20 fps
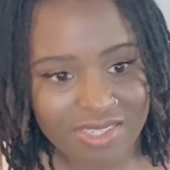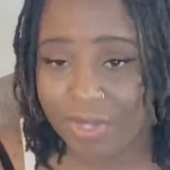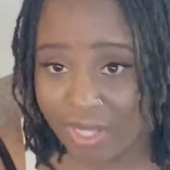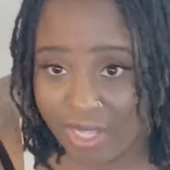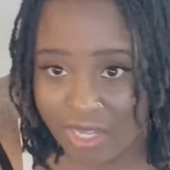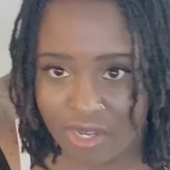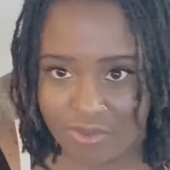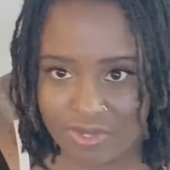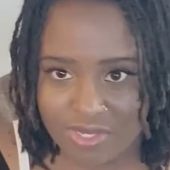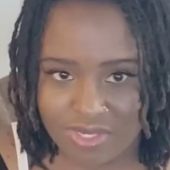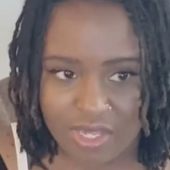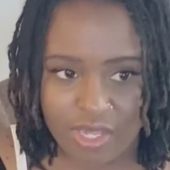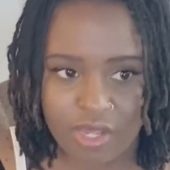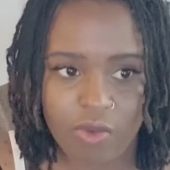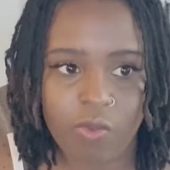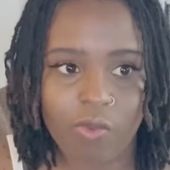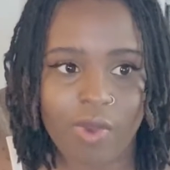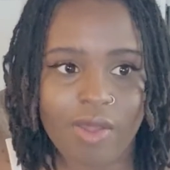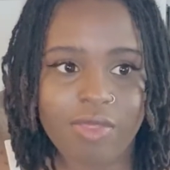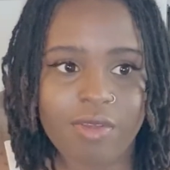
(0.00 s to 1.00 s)
But like I was
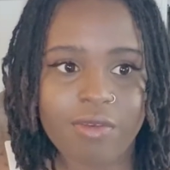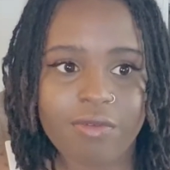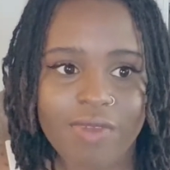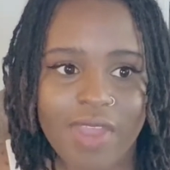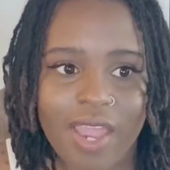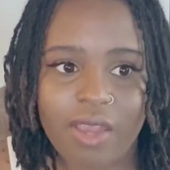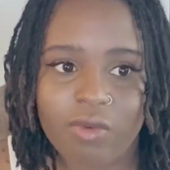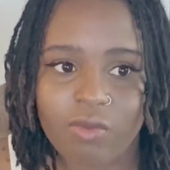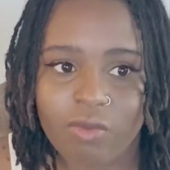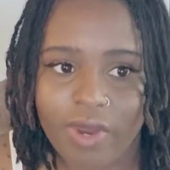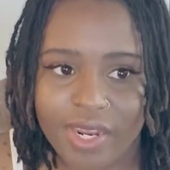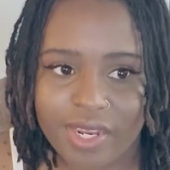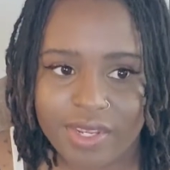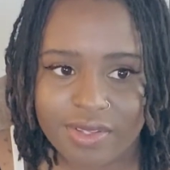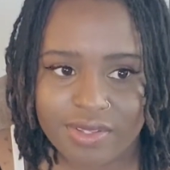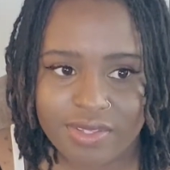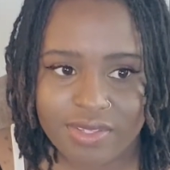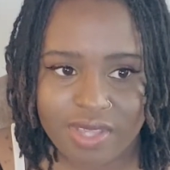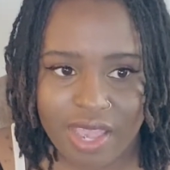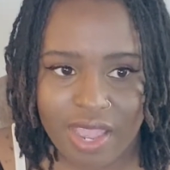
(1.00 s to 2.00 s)
saying, while the fat rights